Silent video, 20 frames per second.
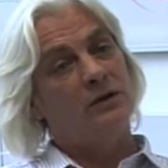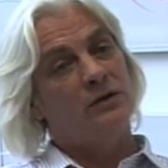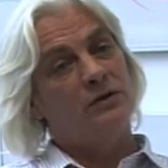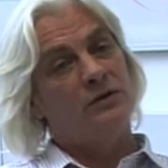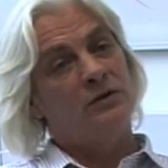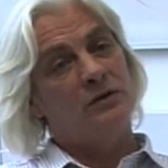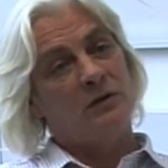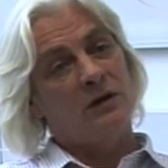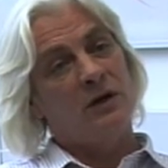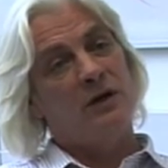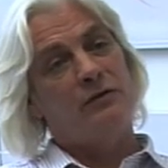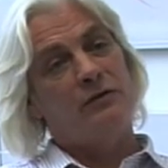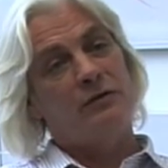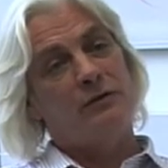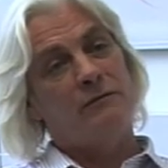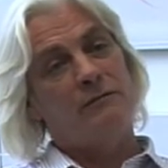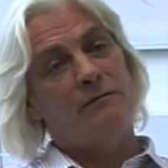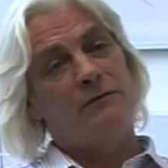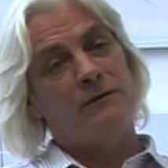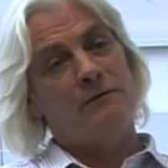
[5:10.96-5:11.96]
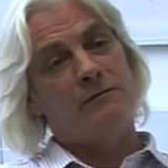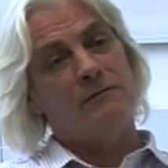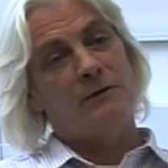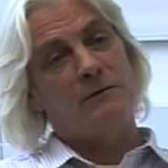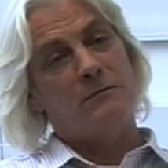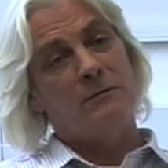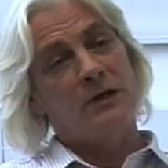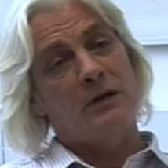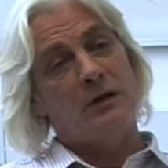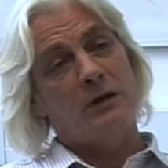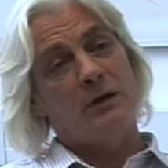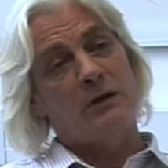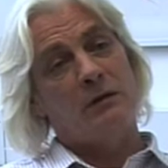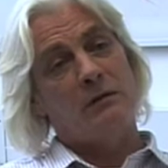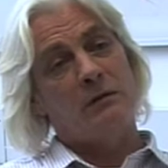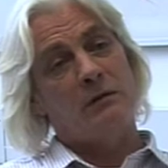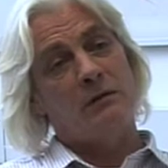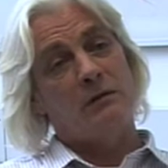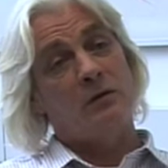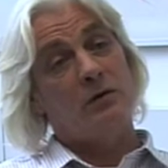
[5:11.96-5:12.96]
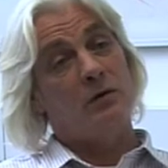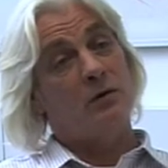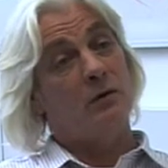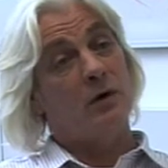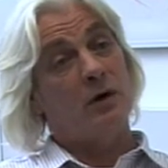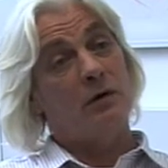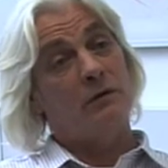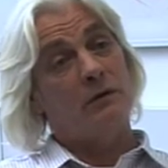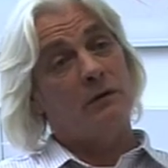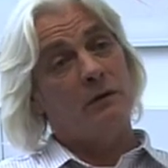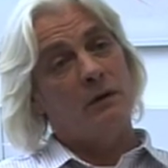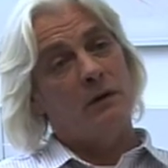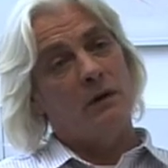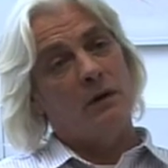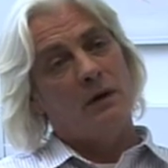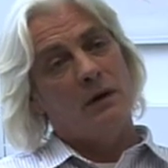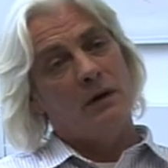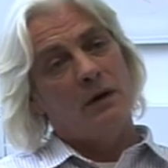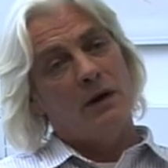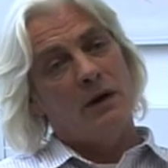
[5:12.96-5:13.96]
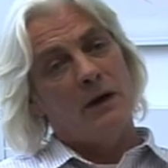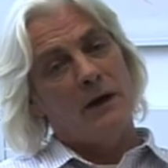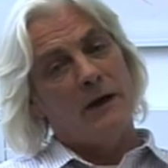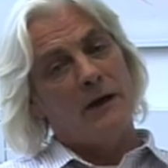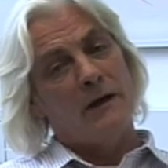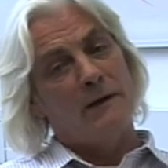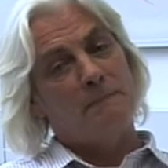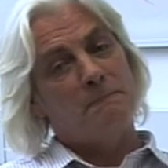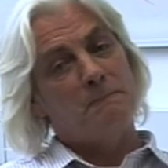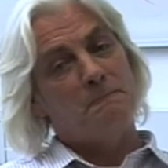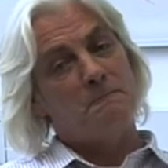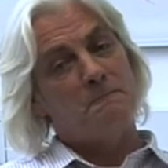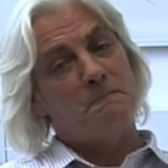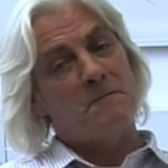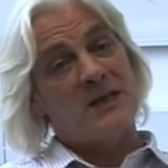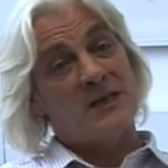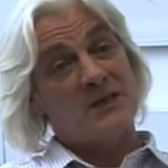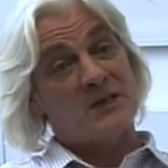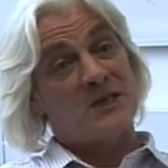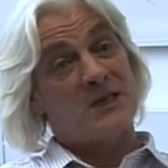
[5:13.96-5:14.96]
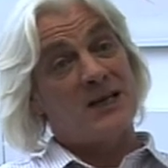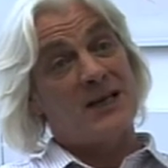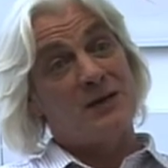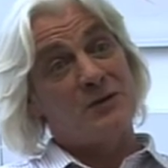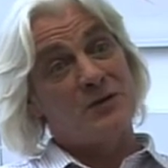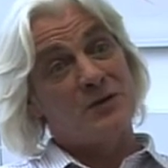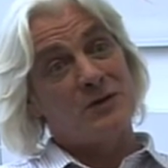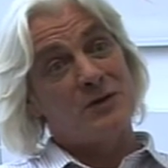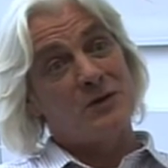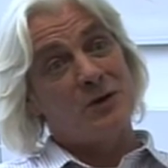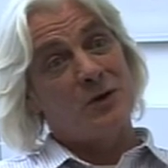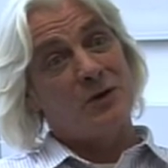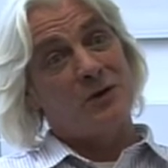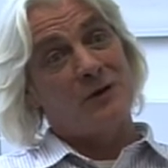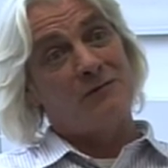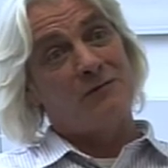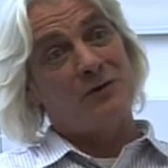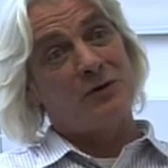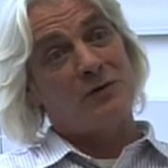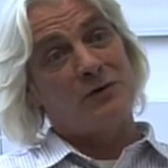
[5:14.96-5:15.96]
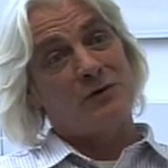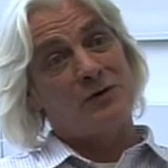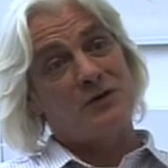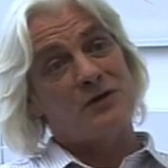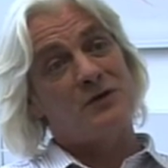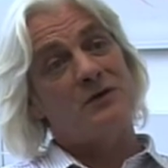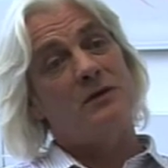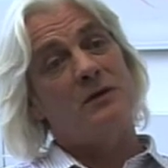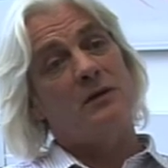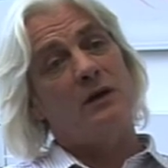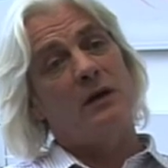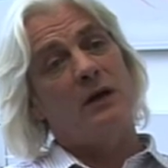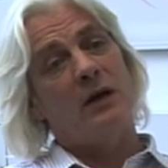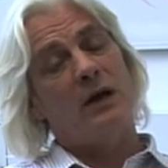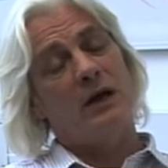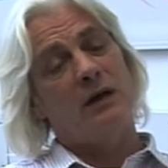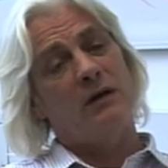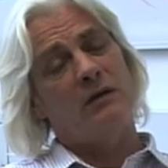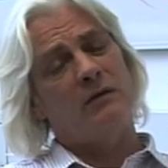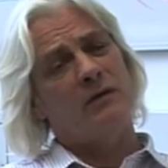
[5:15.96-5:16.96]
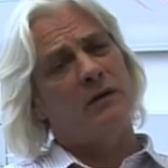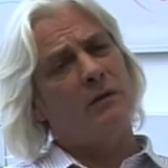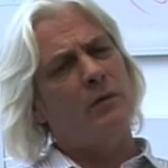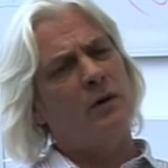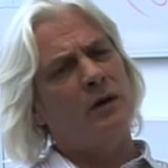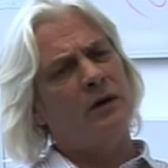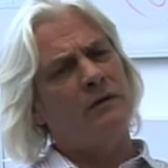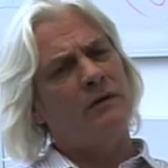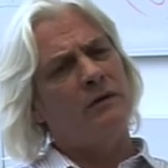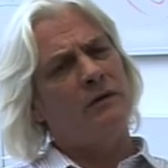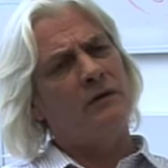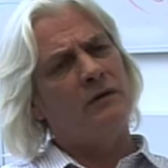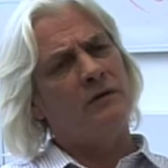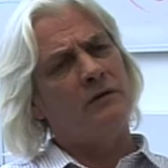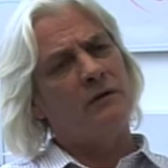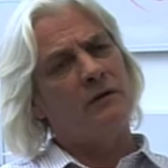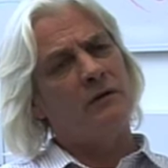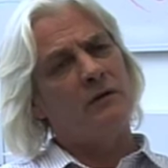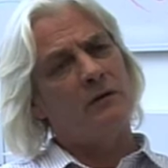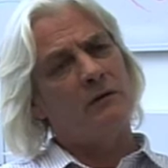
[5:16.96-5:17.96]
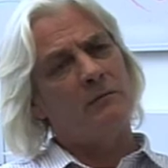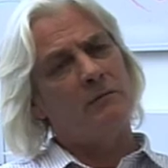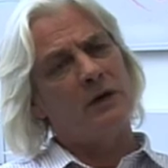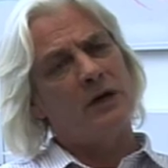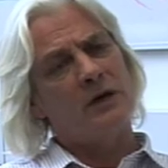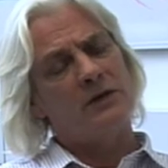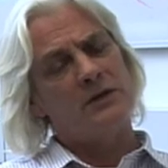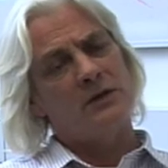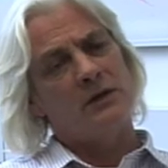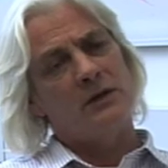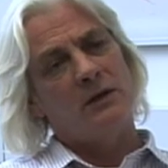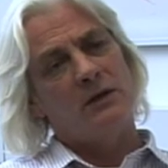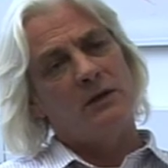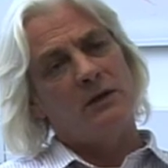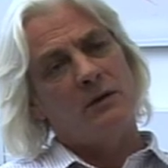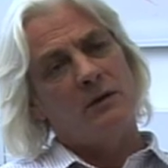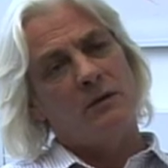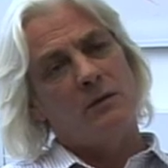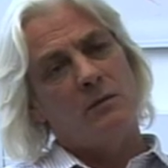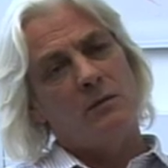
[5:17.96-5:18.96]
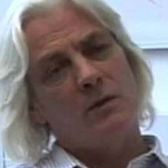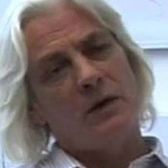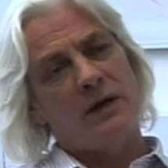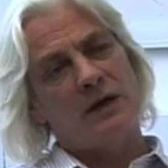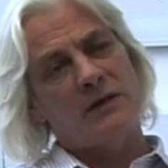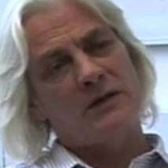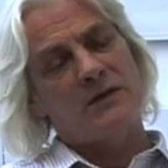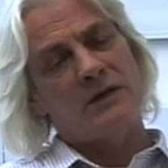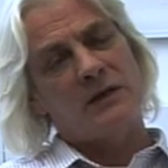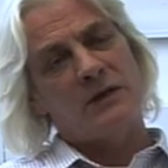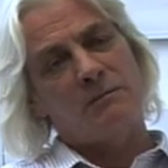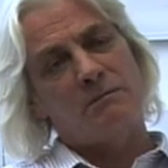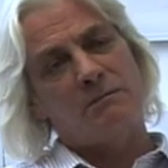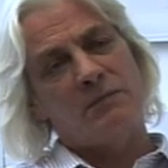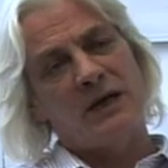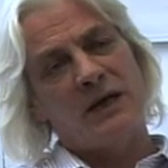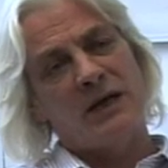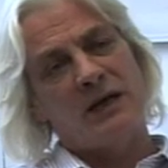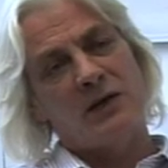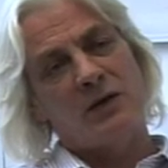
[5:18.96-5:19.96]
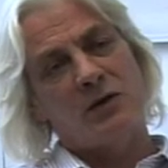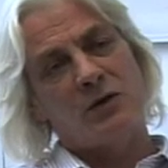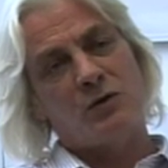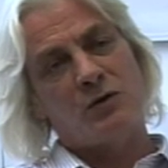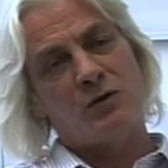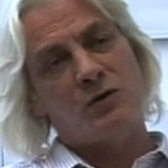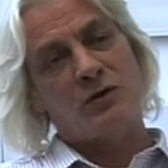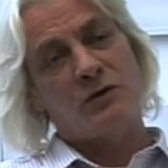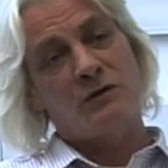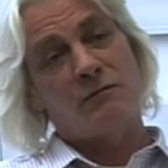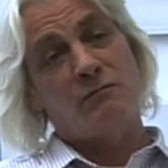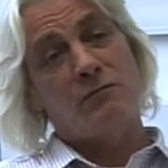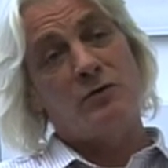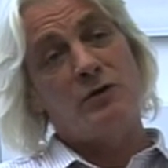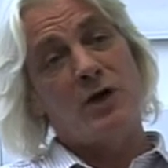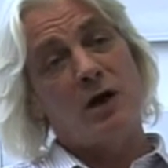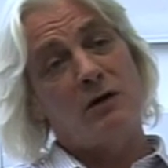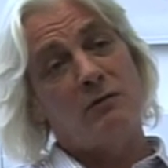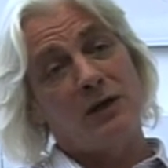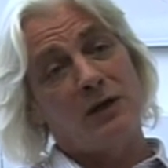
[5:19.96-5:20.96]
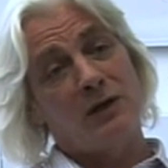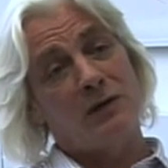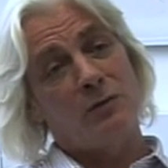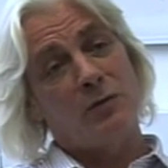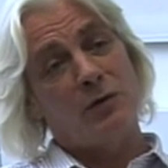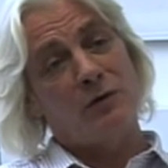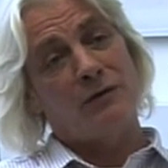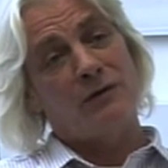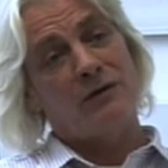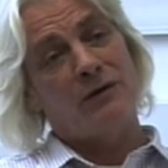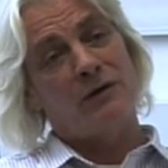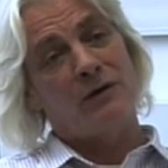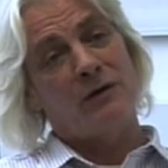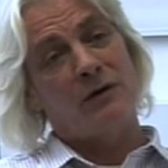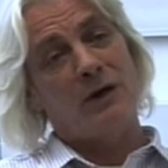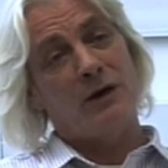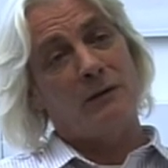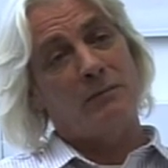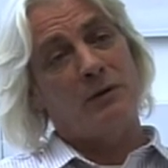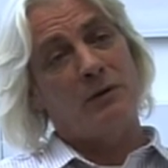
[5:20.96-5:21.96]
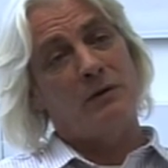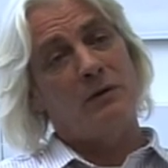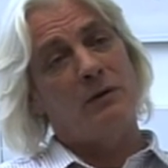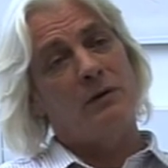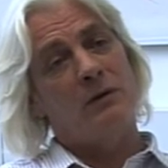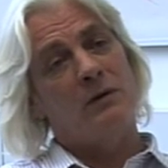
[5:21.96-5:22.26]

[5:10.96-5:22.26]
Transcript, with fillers: 250 million euros. Um, that sounds a lot, of course, and in some ways it is a lot, but one has to compare the cost of knowing what's going to happen